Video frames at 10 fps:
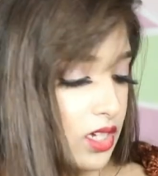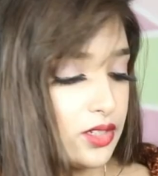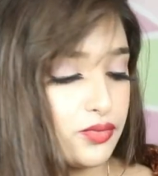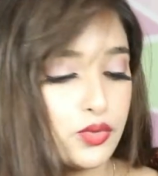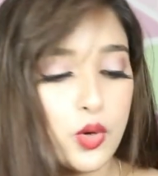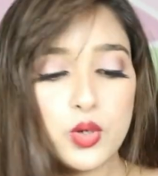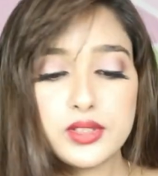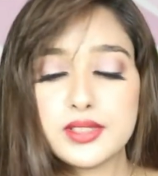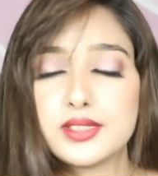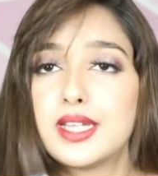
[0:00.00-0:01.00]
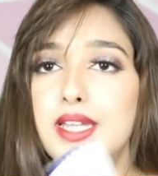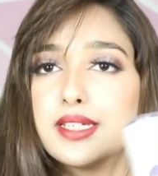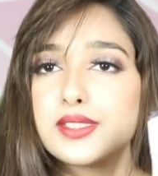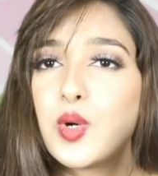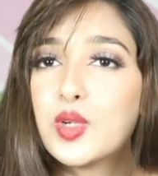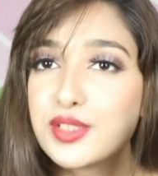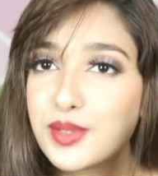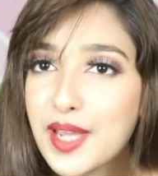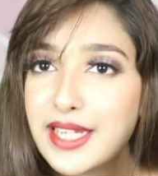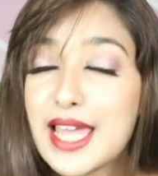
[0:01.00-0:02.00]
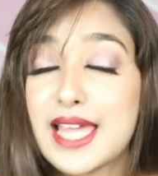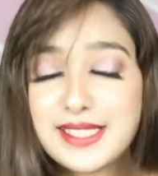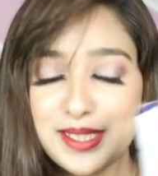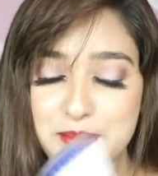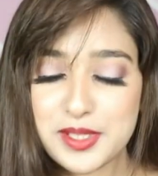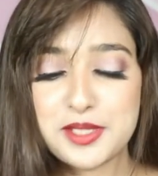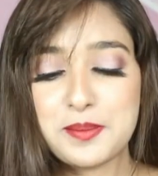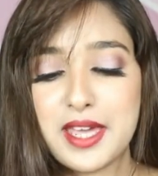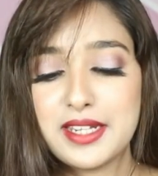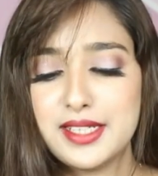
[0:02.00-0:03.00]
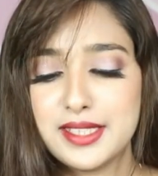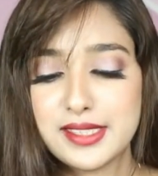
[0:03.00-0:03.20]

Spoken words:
And the fourth thing is also an antiperspirant.